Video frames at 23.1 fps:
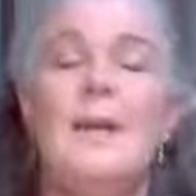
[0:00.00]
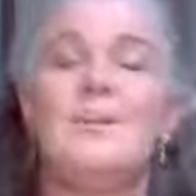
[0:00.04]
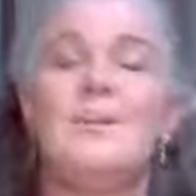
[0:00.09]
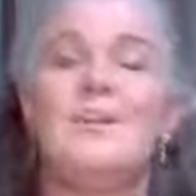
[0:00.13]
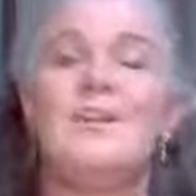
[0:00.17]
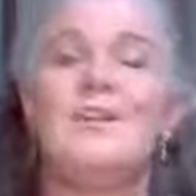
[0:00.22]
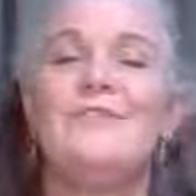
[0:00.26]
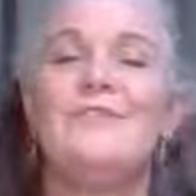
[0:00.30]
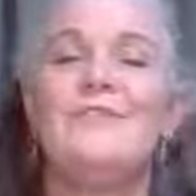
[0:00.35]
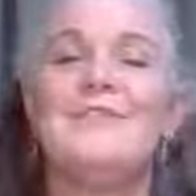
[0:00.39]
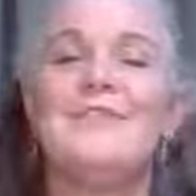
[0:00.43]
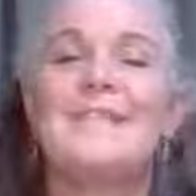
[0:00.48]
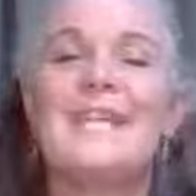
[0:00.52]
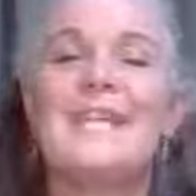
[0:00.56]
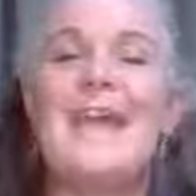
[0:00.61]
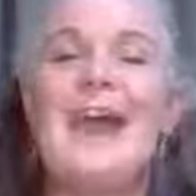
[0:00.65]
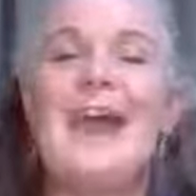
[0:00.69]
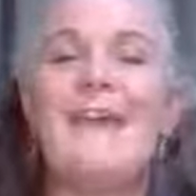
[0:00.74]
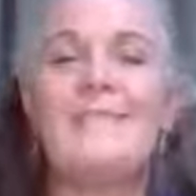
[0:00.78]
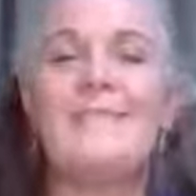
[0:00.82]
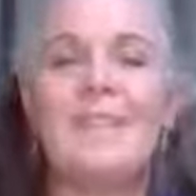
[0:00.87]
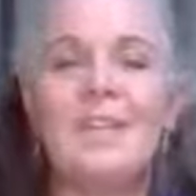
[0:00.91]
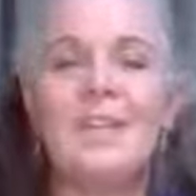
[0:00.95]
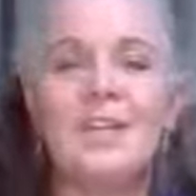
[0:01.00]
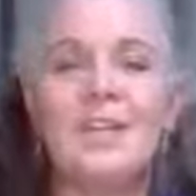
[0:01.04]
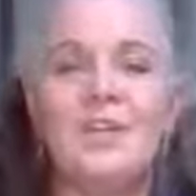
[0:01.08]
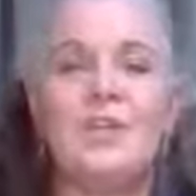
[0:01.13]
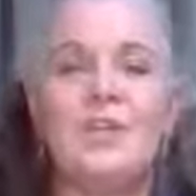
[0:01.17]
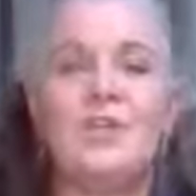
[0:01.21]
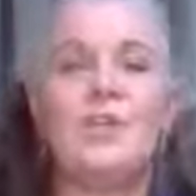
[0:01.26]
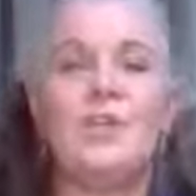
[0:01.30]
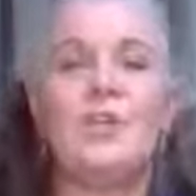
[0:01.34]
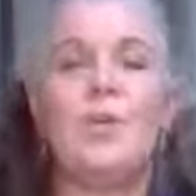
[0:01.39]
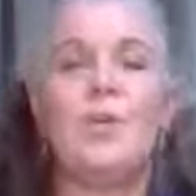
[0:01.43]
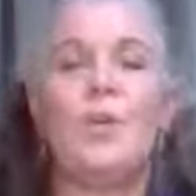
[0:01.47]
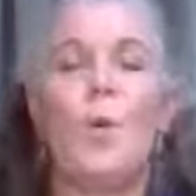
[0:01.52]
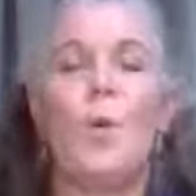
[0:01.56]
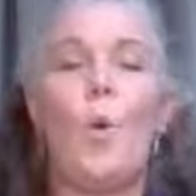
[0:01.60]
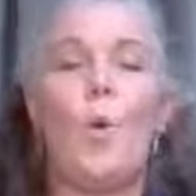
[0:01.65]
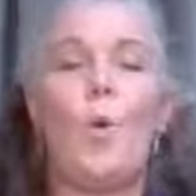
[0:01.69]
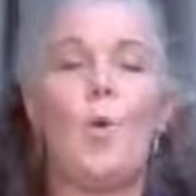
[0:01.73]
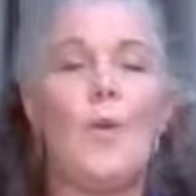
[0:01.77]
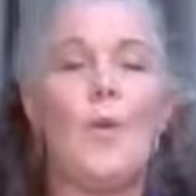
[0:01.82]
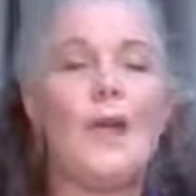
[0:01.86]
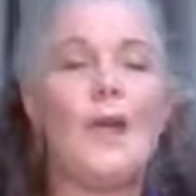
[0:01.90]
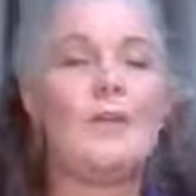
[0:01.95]
But obviously having it on you
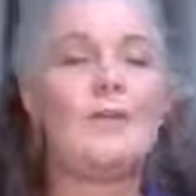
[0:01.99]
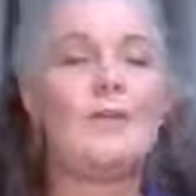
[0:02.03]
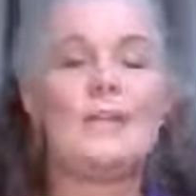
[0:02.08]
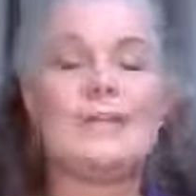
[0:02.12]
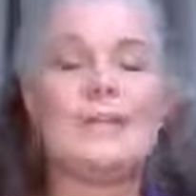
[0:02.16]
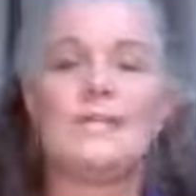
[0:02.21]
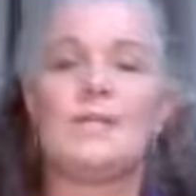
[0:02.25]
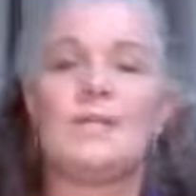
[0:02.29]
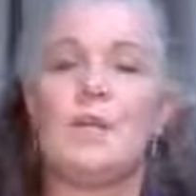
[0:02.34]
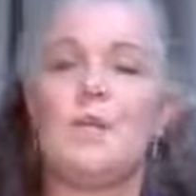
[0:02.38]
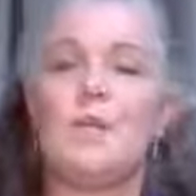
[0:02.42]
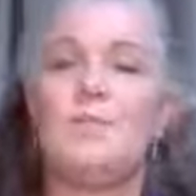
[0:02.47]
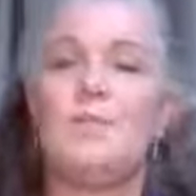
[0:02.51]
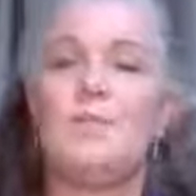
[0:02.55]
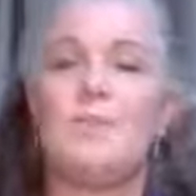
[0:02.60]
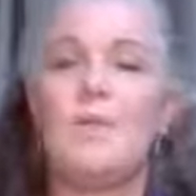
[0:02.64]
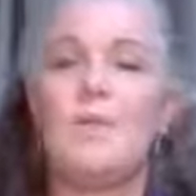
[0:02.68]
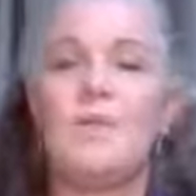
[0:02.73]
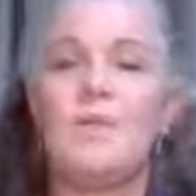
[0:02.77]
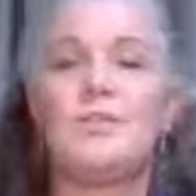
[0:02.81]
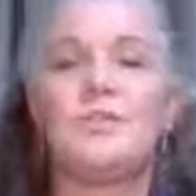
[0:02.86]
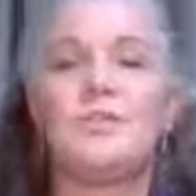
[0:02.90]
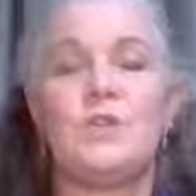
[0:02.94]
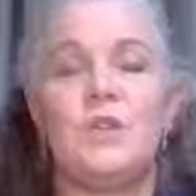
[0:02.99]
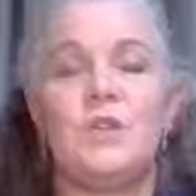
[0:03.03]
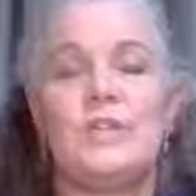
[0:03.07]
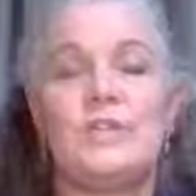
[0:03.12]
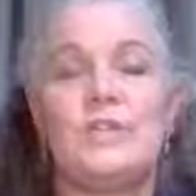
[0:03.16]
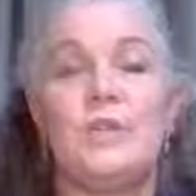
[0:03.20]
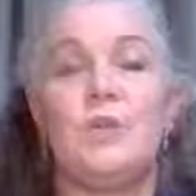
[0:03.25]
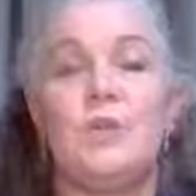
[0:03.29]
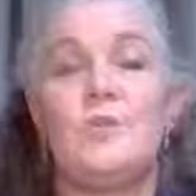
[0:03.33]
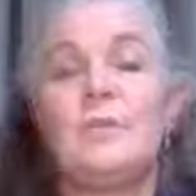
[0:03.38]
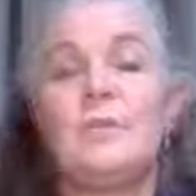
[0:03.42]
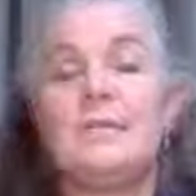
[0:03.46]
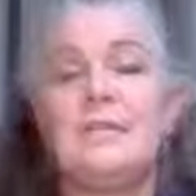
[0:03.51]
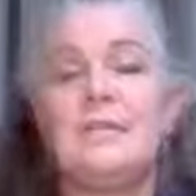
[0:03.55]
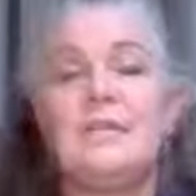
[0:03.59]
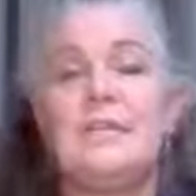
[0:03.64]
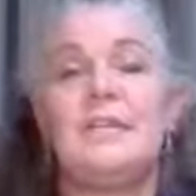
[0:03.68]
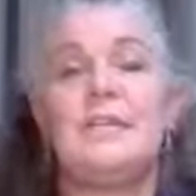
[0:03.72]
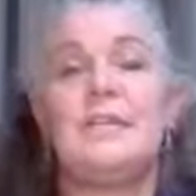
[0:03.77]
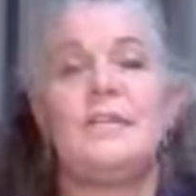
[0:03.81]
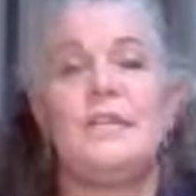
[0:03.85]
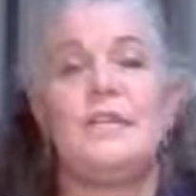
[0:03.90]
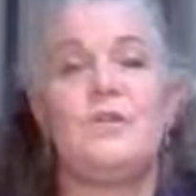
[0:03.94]
or wearing it's going to be most ideal,
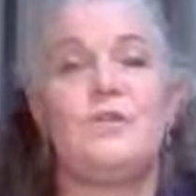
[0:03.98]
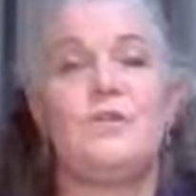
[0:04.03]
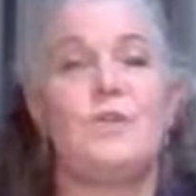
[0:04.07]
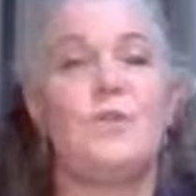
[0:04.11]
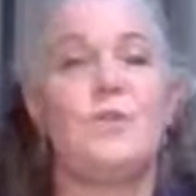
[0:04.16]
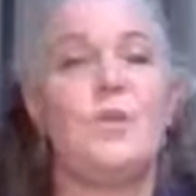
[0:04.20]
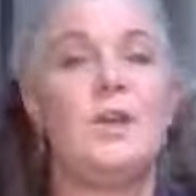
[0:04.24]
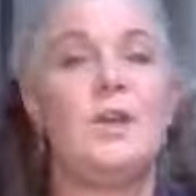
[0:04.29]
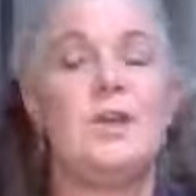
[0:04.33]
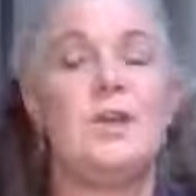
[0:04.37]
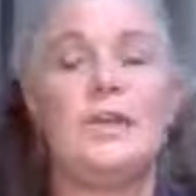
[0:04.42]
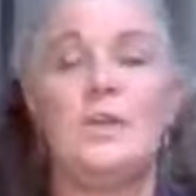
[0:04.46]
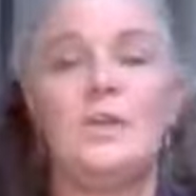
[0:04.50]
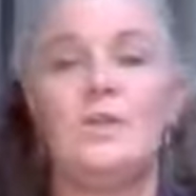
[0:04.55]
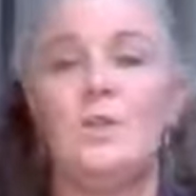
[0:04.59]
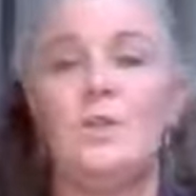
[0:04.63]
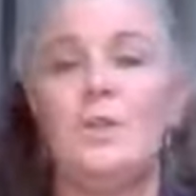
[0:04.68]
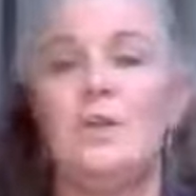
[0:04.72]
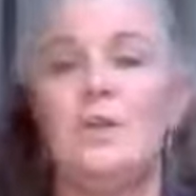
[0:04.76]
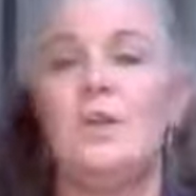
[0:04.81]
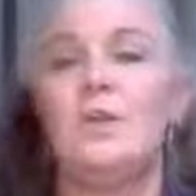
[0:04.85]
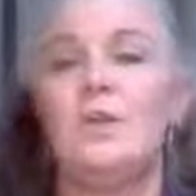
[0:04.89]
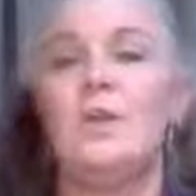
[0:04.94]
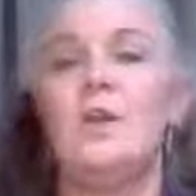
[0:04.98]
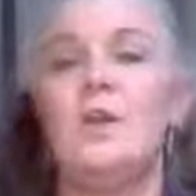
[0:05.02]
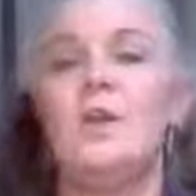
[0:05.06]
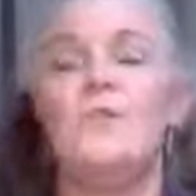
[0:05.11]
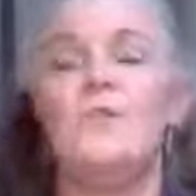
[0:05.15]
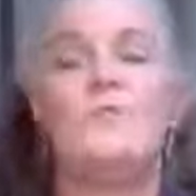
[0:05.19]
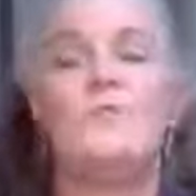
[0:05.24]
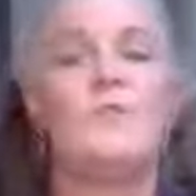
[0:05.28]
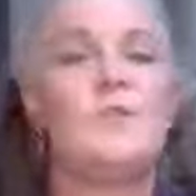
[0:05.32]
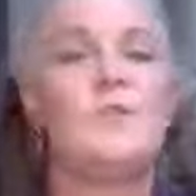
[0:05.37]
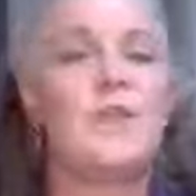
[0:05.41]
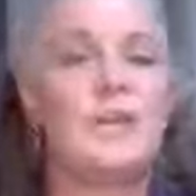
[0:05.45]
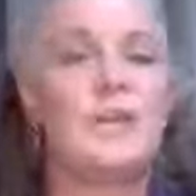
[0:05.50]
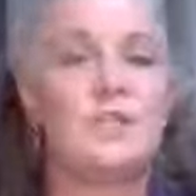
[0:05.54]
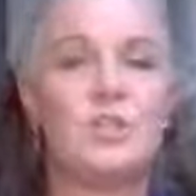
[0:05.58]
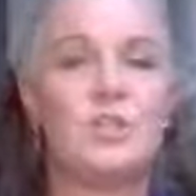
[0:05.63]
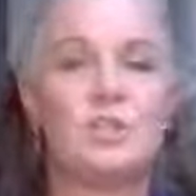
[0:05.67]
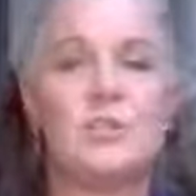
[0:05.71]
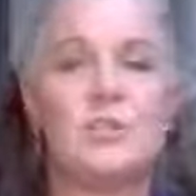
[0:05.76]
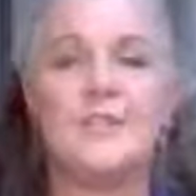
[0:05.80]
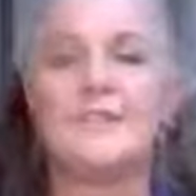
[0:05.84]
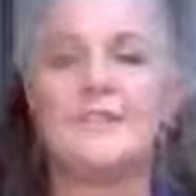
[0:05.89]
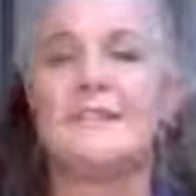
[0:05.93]
particularly if you're working with it for that
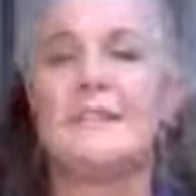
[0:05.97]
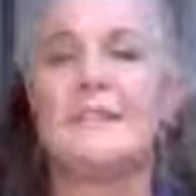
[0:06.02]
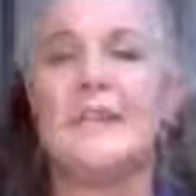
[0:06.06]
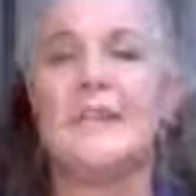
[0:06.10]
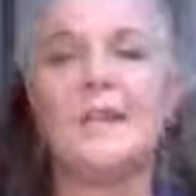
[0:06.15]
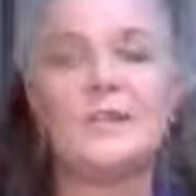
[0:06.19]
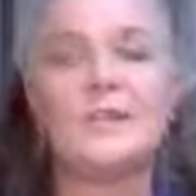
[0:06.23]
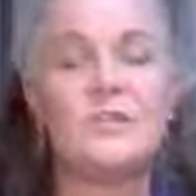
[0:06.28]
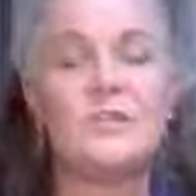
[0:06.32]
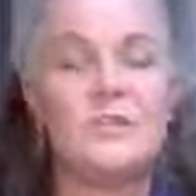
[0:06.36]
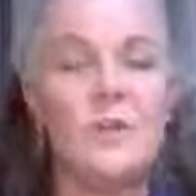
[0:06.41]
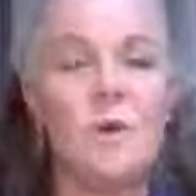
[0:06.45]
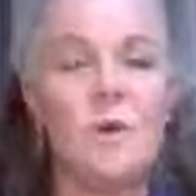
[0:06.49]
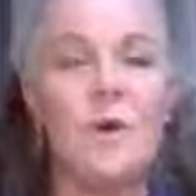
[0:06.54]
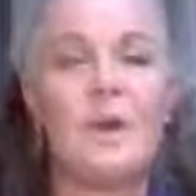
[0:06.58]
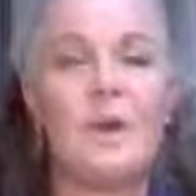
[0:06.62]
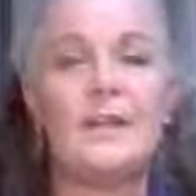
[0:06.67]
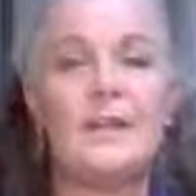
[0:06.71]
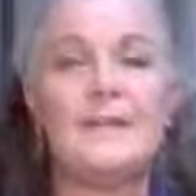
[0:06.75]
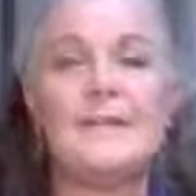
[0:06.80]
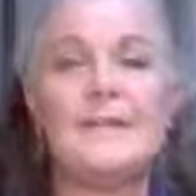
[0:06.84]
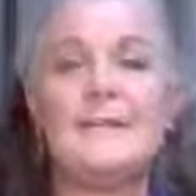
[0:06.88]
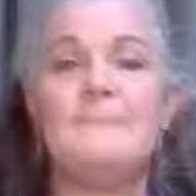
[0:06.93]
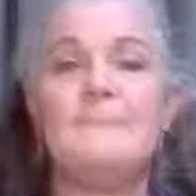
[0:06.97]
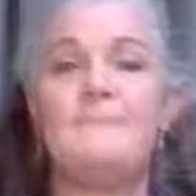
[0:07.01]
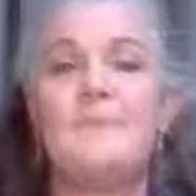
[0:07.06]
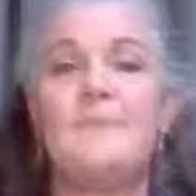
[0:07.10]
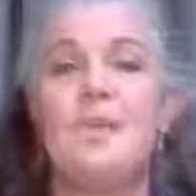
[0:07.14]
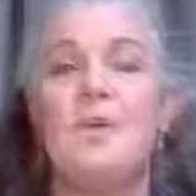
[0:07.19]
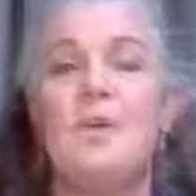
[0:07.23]
stress and anxiety,